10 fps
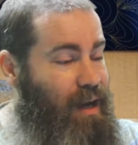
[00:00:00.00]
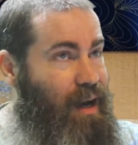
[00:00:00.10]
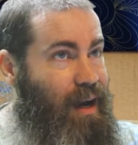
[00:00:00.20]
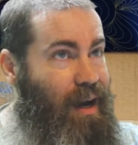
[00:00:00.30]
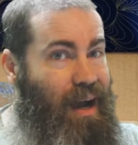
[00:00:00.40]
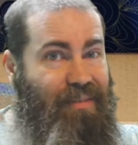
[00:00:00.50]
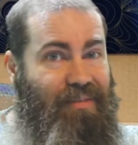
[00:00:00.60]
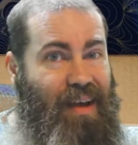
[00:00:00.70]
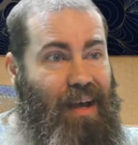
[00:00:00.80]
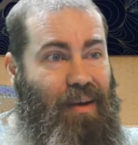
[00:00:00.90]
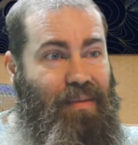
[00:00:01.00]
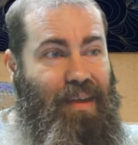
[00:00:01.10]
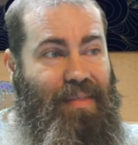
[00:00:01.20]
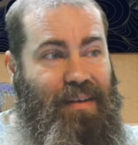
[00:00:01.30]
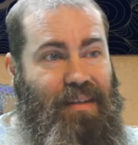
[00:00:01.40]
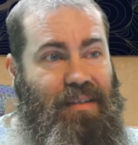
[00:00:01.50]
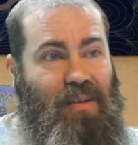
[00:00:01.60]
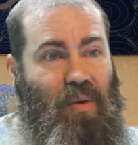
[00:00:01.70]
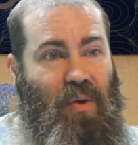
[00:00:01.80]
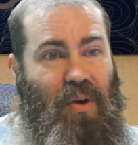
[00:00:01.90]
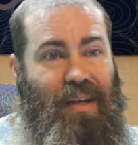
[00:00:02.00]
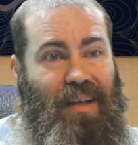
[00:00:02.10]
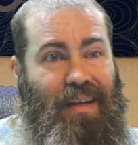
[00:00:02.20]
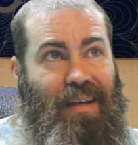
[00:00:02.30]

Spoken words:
I found that the Discord,